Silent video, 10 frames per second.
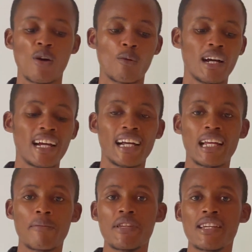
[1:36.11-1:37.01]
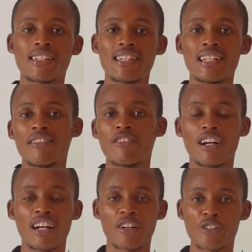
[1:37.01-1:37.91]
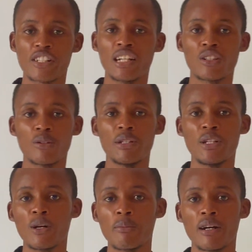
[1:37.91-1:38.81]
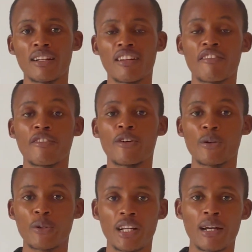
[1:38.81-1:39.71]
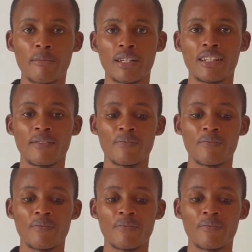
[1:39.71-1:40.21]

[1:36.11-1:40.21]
while higher PSA level are considered to be normal for older men.